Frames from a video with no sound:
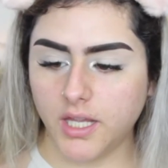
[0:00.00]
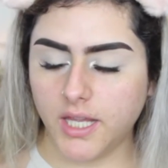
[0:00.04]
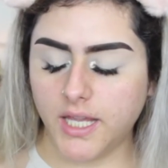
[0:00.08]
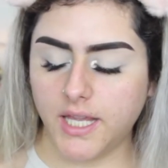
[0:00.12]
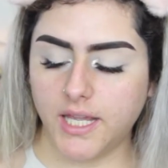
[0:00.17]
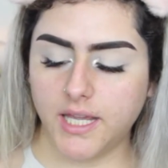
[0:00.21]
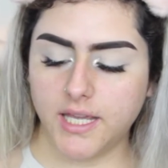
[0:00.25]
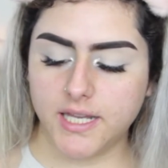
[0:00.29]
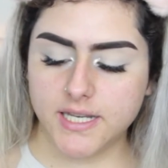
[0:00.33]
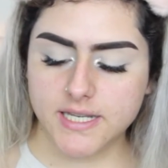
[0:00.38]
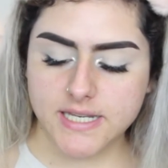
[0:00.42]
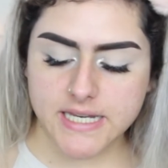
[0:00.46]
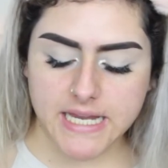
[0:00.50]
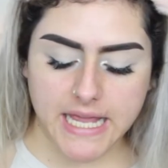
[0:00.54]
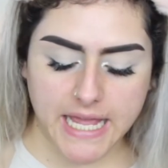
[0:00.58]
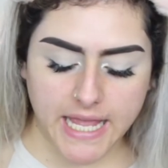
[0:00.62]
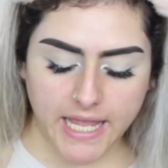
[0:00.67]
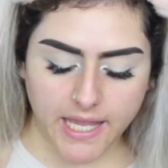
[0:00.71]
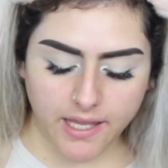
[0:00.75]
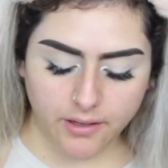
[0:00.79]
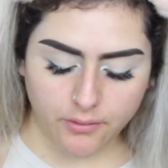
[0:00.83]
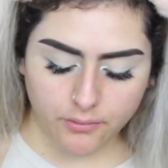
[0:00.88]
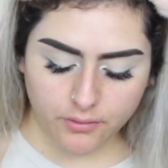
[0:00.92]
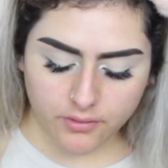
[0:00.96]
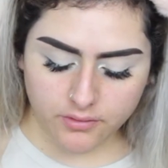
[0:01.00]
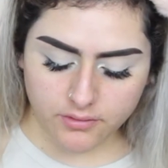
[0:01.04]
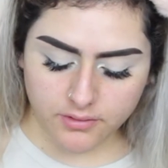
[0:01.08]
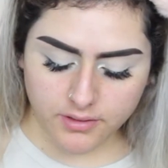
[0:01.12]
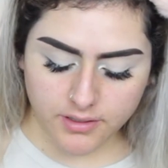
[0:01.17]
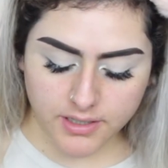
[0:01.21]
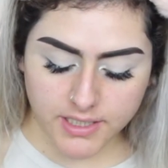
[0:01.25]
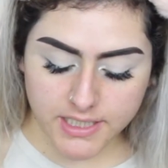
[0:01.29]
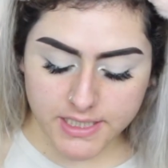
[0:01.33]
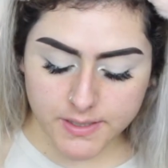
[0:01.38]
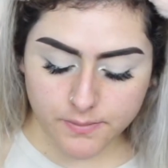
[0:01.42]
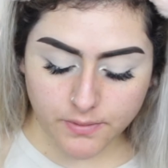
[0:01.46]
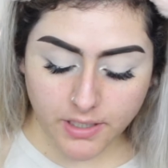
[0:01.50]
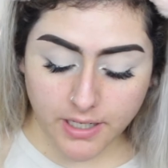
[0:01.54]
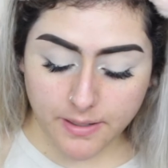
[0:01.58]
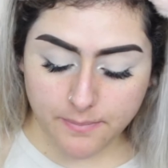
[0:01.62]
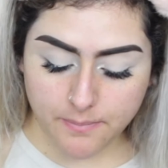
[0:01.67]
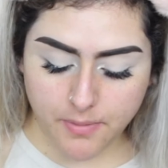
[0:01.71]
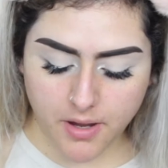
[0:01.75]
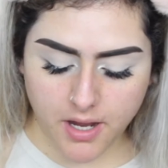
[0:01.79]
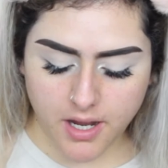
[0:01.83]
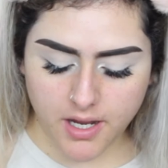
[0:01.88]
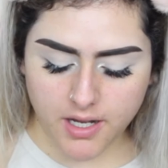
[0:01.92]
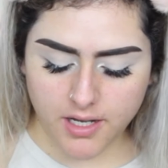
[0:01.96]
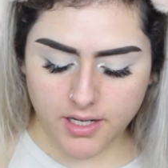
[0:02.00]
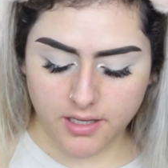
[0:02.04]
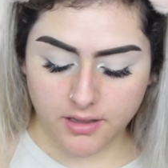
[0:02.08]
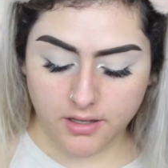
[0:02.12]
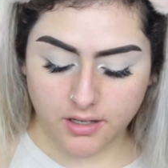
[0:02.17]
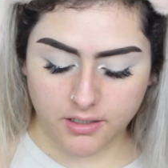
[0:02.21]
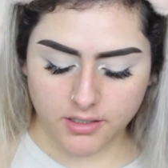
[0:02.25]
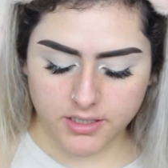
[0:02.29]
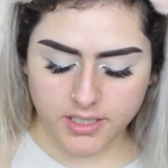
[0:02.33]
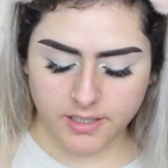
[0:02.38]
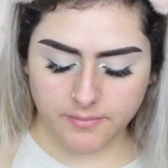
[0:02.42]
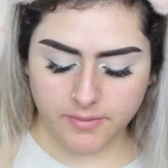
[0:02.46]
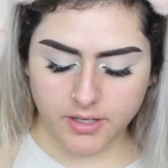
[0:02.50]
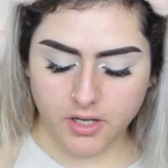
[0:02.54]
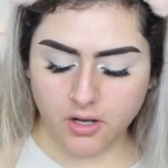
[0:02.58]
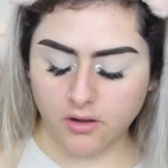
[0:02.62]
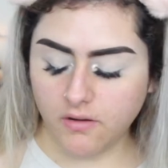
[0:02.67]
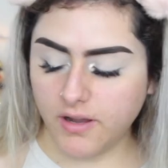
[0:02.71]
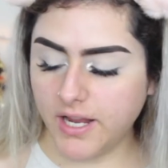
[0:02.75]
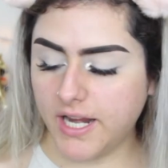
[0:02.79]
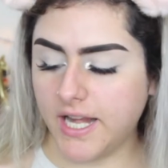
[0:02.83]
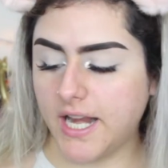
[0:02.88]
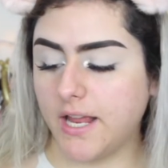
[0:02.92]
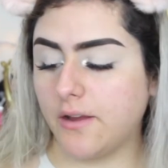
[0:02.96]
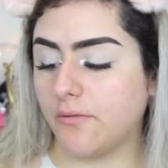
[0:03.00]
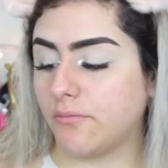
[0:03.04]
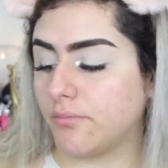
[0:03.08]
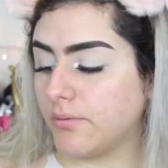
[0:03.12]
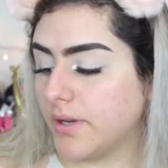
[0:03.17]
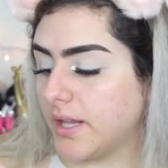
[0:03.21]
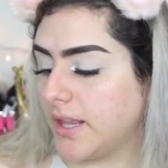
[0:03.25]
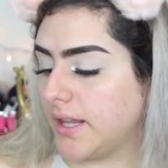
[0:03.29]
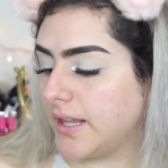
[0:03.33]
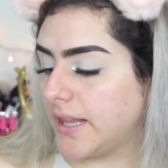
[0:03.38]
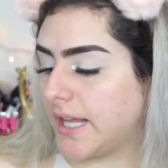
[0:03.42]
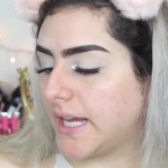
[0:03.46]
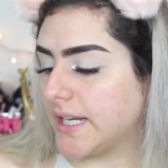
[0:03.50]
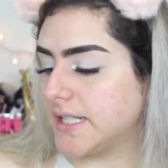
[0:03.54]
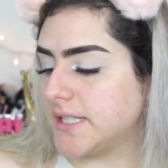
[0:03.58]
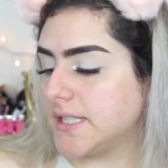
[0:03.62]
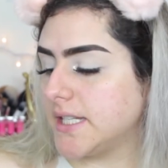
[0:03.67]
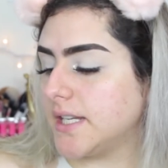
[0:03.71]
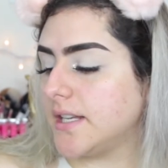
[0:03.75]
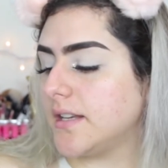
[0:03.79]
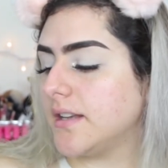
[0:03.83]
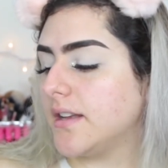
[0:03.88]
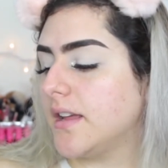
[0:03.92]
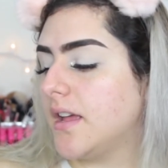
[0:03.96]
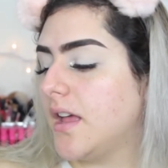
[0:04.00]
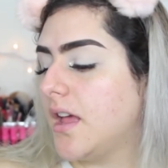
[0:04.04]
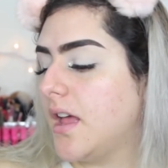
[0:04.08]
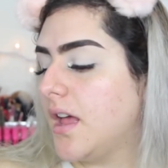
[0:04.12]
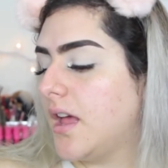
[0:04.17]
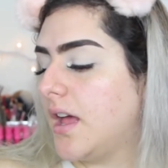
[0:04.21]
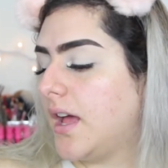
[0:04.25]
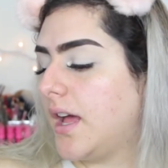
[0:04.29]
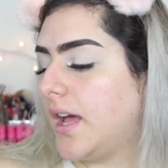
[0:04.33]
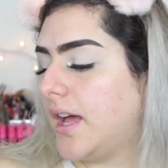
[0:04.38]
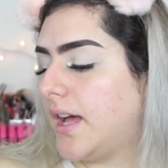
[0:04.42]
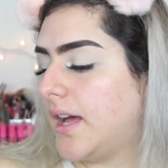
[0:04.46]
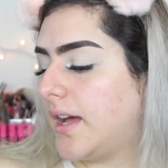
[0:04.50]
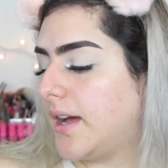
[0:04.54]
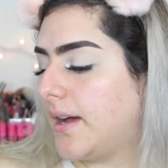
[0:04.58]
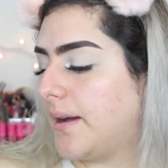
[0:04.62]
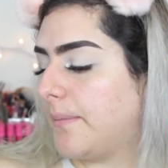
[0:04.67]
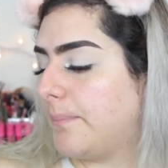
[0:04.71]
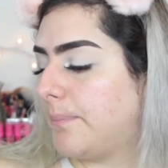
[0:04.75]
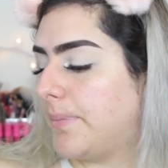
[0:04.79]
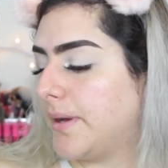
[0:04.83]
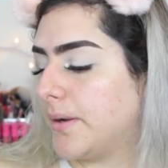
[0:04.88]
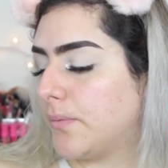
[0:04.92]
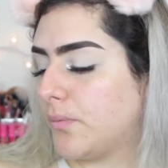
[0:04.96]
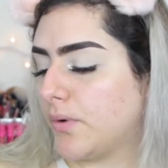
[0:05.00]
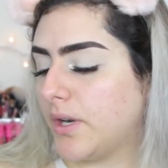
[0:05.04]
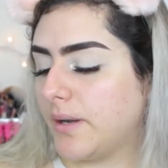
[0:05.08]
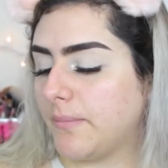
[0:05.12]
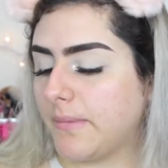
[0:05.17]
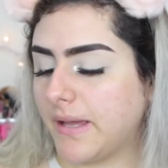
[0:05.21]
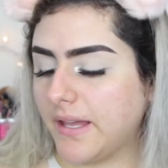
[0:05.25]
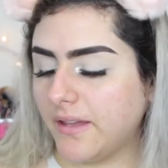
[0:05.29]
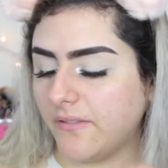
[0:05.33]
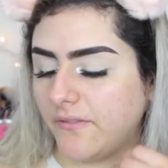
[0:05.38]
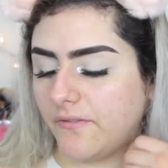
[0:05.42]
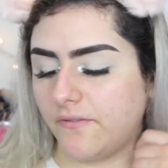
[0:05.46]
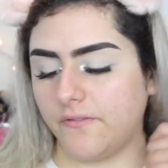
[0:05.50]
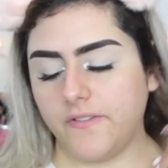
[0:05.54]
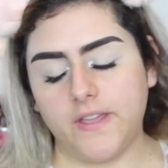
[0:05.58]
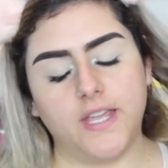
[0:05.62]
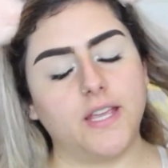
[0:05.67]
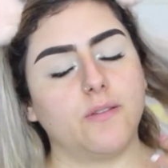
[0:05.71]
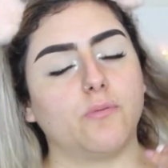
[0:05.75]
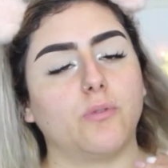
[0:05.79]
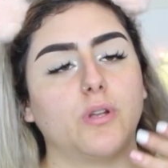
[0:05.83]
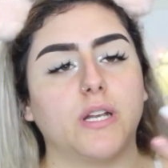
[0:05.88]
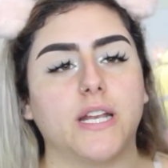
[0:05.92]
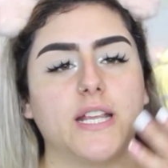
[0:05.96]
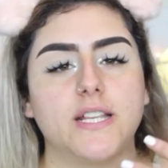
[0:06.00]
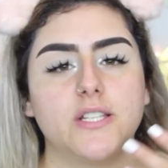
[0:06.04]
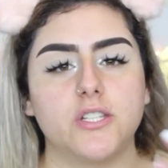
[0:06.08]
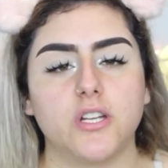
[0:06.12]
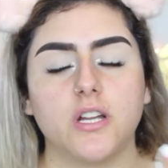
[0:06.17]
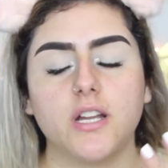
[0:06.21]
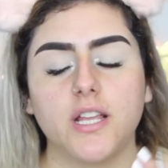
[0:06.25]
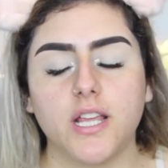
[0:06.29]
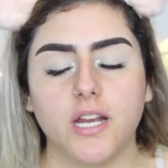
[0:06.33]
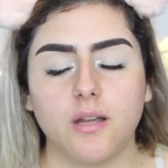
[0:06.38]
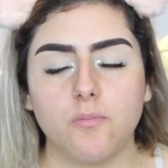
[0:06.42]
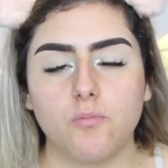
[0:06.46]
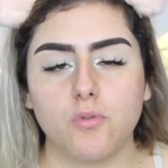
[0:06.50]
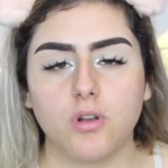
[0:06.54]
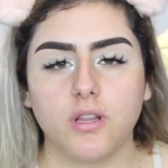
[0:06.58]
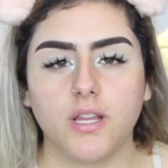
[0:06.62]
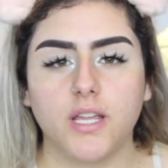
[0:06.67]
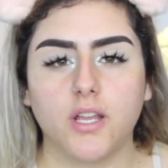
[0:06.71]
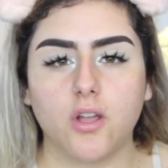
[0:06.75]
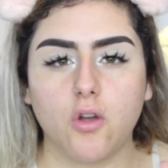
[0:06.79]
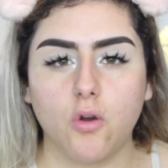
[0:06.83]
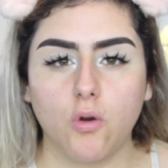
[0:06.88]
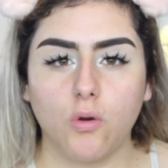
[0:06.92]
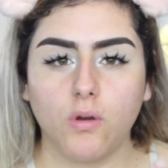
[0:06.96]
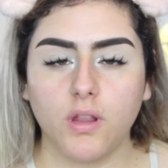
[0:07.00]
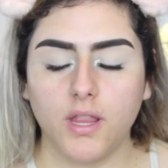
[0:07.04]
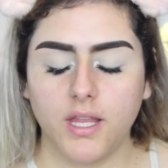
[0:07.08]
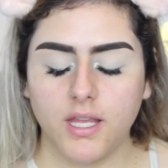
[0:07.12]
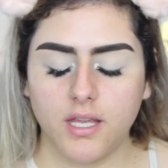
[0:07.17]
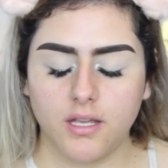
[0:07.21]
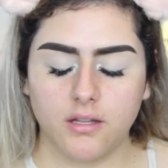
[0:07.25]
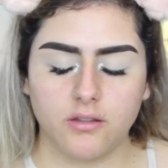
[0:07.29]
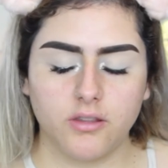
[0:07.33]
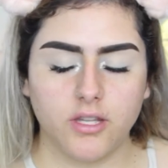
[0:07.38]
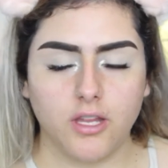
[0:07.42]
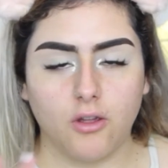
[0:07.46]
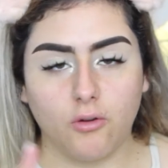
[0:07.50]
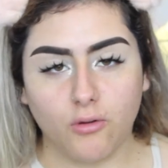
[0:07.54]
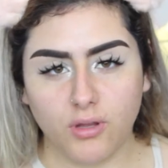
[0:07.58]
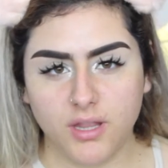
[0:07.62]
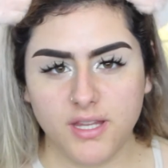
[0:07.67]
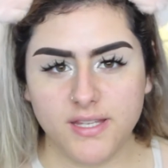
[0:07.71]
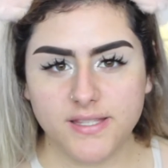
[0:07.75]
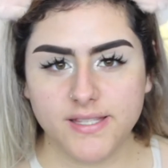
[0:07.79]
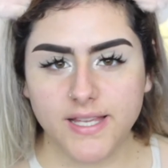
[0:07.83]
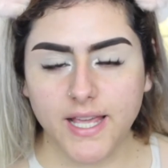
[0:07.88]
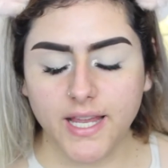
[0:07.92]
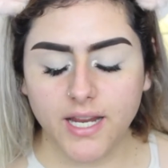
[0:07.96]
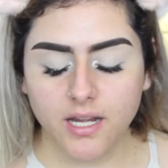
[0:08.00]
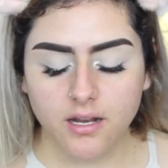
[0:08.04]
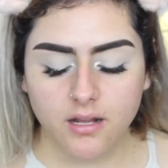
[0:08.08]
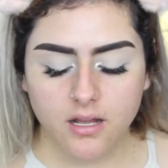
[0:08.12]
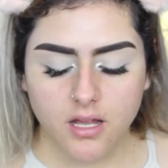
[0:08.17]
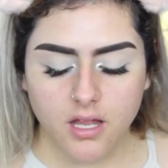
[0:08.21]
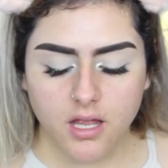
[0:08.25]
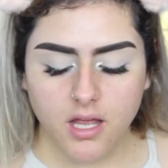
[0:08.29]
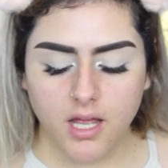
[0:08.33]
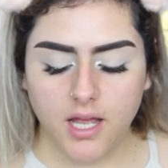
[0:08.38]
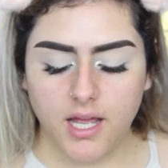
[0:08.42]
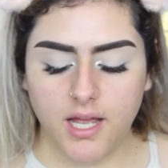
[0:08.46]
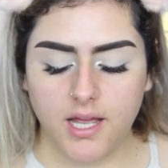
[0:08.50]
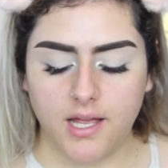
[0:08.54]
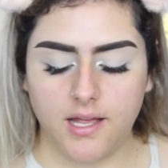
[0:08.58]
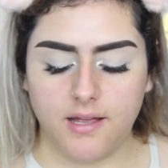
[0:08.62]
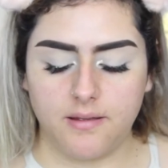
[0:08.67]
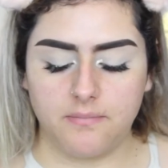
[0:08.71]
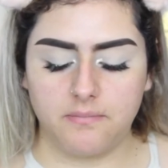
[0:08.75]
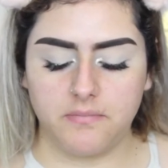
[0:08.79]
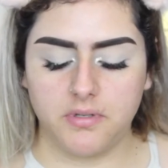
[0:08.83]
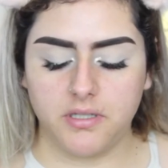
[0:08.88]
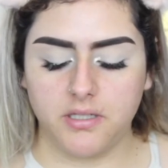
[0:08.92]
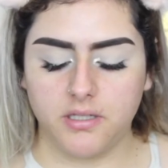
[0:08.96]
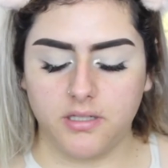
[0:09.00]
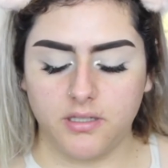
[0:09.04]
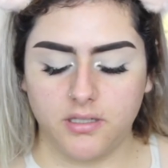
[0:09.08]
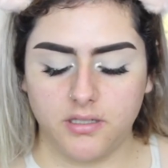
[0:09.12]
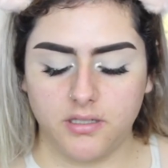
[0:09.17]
And I this one I bought a long time ago and I really liked it. Uh, but when my when I started getting more like oily on the oily side, um,